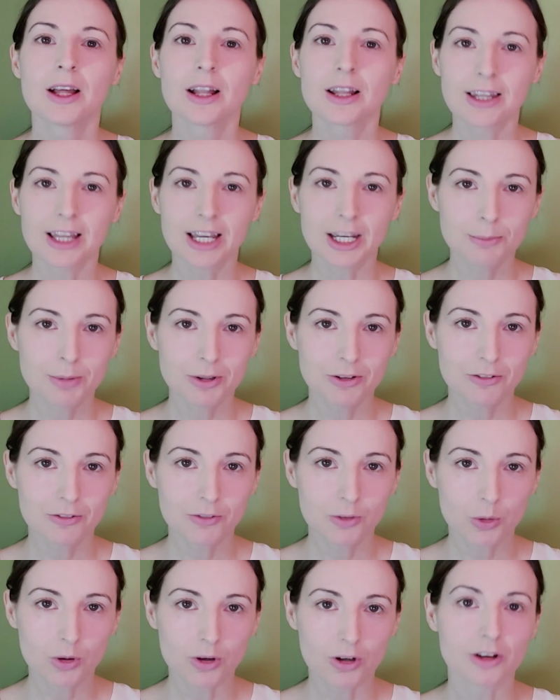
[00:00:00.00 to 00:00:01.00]
Like
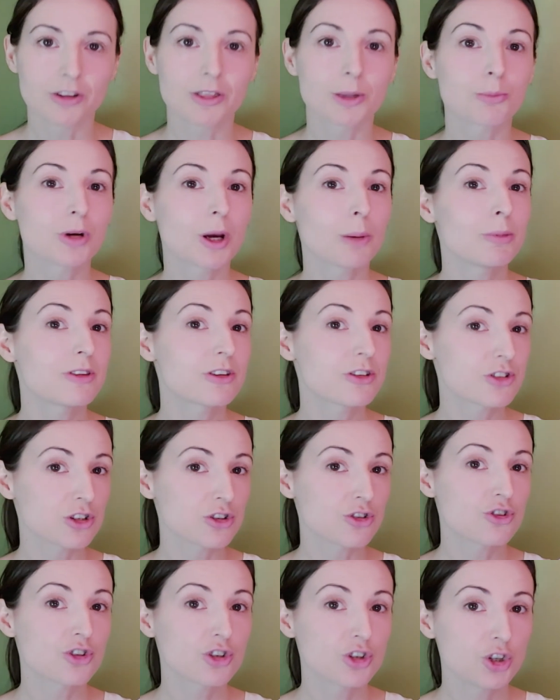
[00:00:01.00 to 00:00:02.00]
before, the
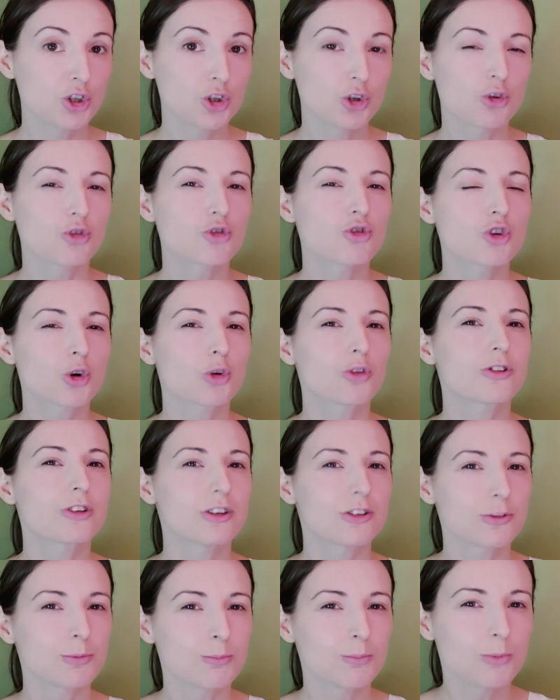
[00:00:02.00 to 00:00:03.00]
preposition to shows
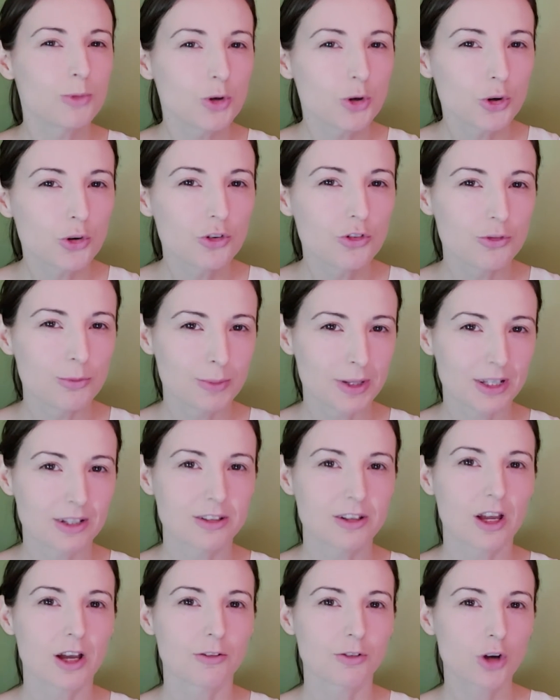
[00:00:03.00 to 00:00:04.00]
this
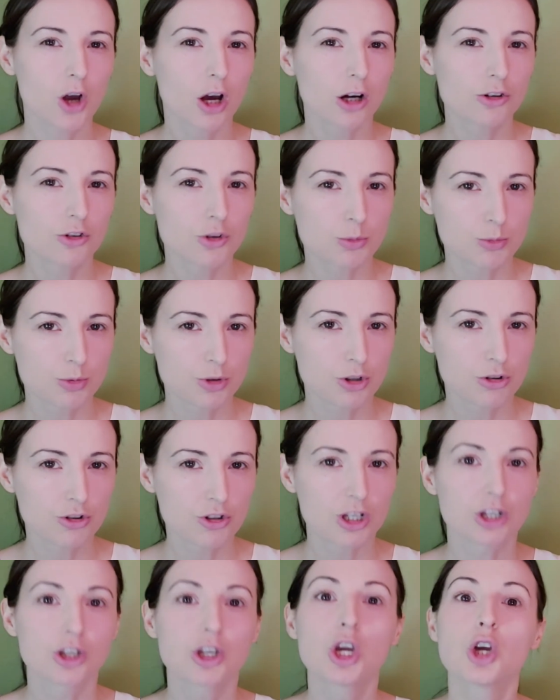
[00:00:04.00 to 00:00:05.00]
movement of
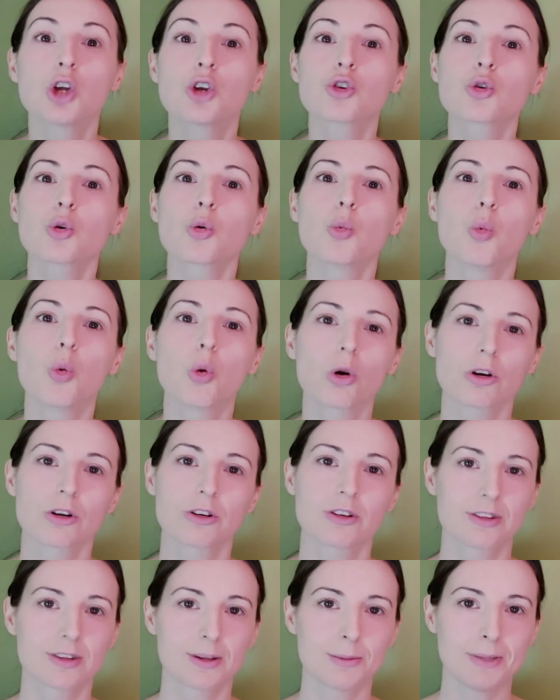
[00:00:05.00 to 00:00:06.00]
contribution
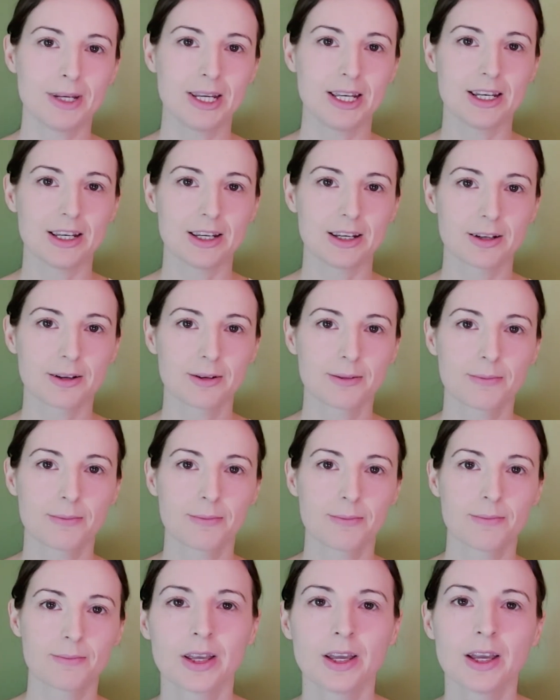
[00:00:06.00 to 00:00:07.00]
towards the meeting.
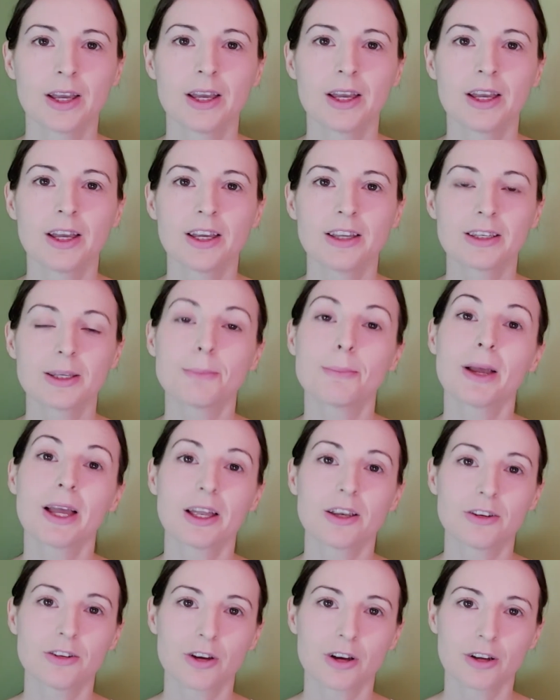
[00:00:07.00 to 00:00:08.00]

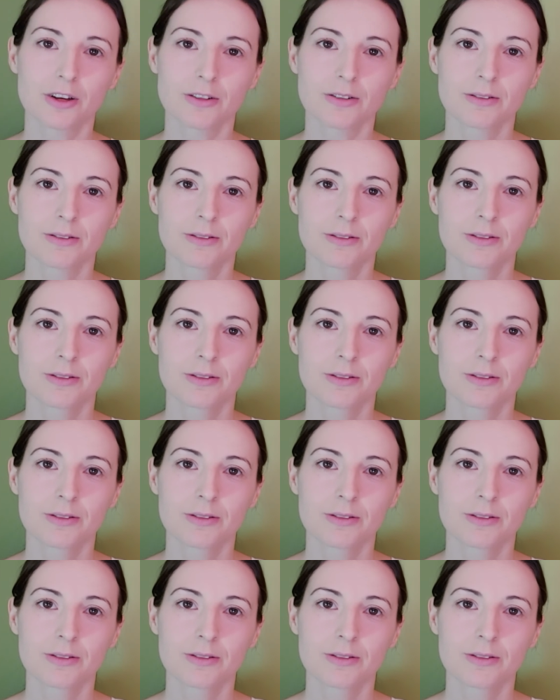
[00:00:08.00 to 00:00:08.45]
Depend on.